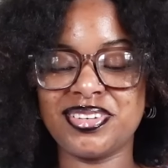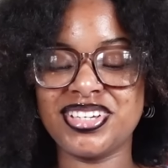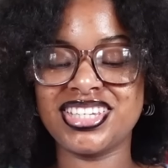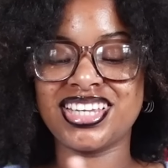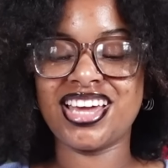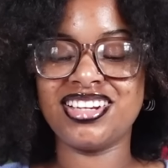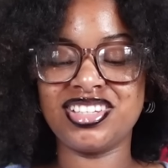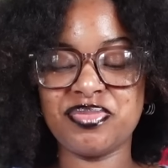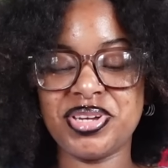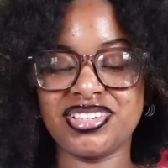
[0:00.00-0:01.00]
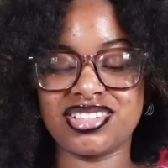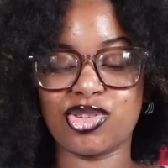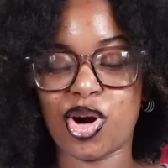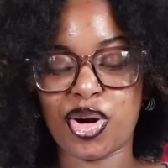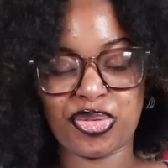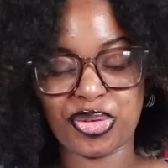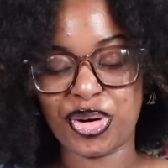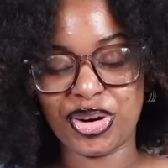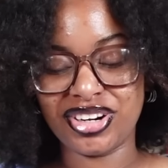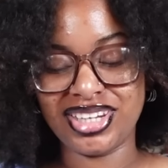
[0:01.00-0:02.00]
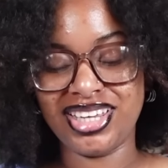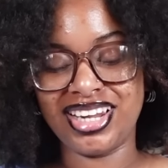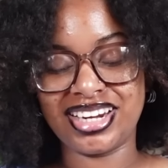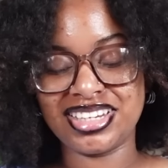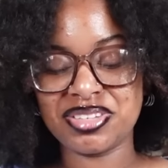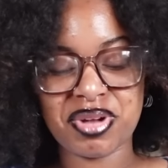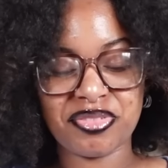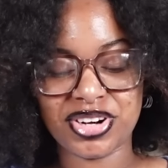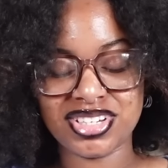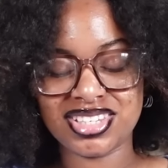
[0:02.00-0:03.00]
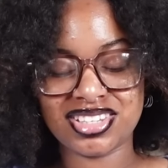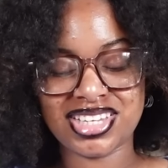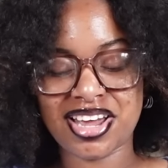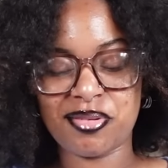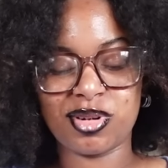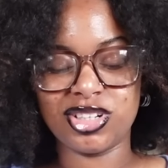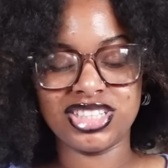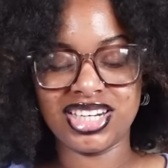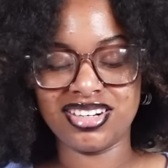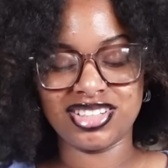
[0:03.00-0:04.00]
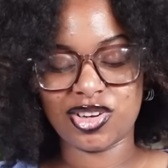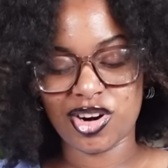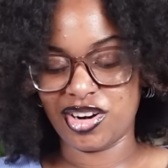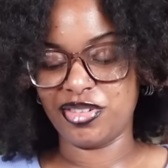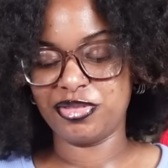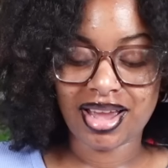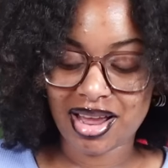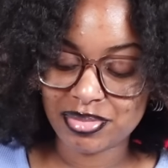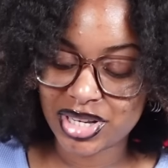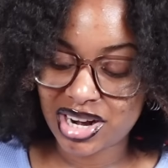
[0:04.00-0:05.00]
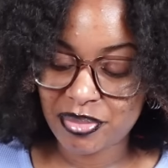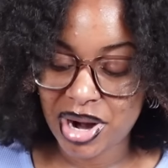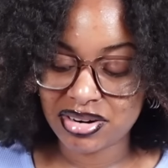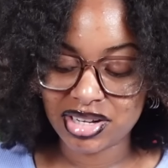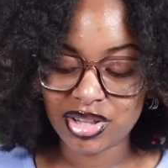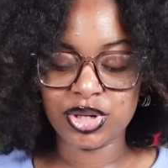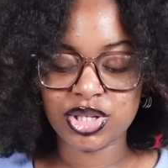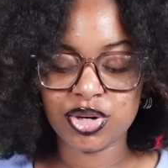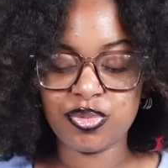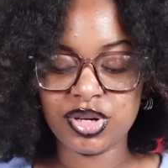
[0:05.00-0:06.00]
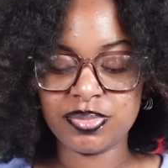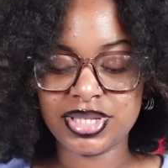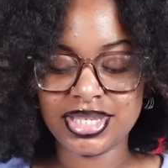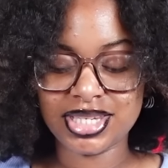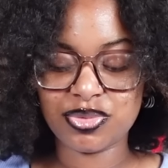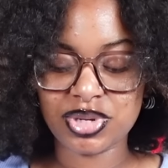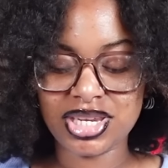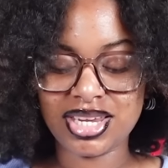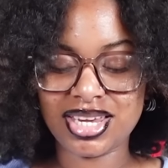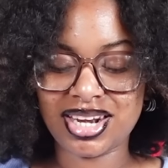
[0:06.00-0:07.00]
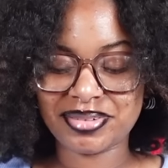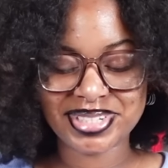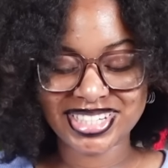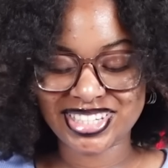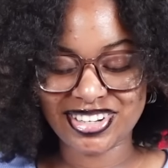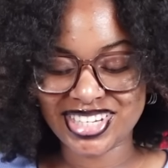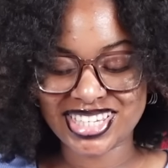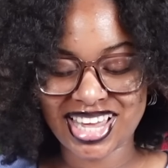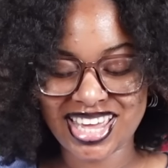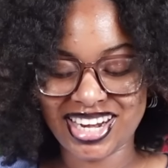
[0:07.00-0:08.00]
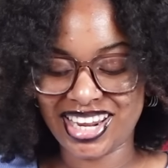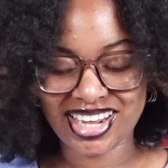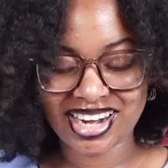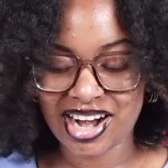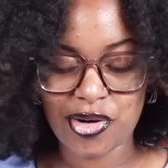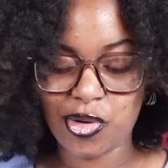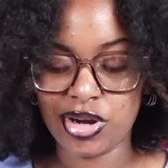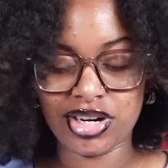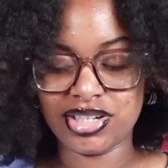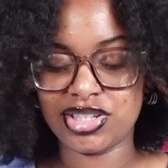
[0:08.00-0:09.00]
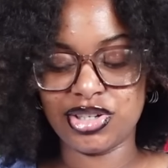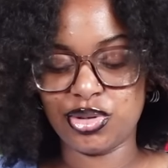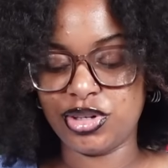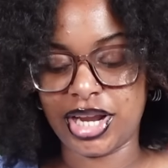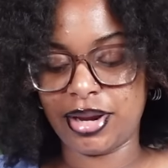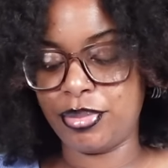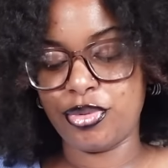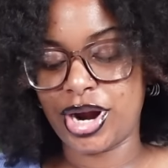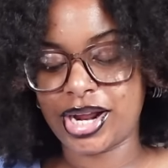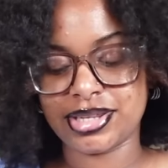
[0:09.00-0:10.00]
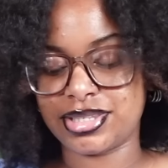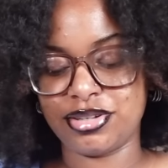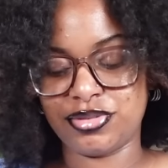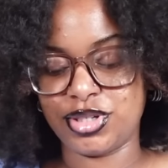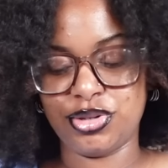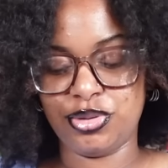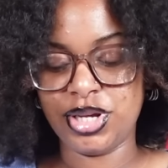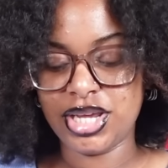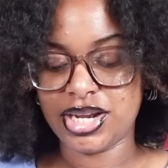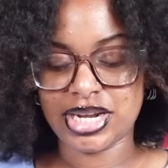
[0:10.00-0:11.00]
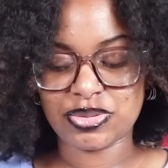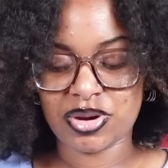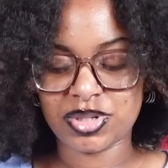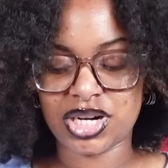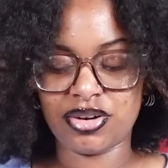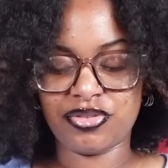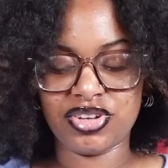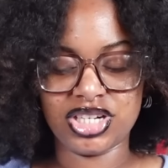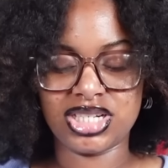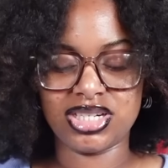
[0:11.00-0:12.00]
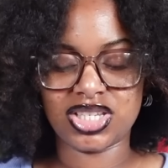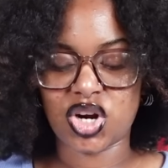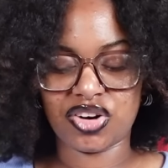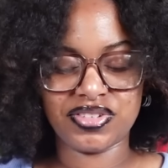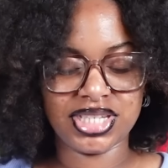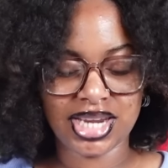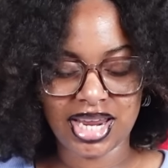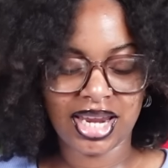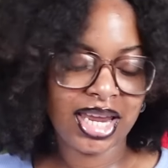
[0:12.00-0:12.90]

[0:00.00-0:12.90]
excited to be a scarf girly. Like, this is my first time crocheting a scarf. I'm starting my other winter whips this week, and I'm just so excited. And I got orders to do. Like, boo, I got stuff to do. That's why I'm trying to finish this scarf today.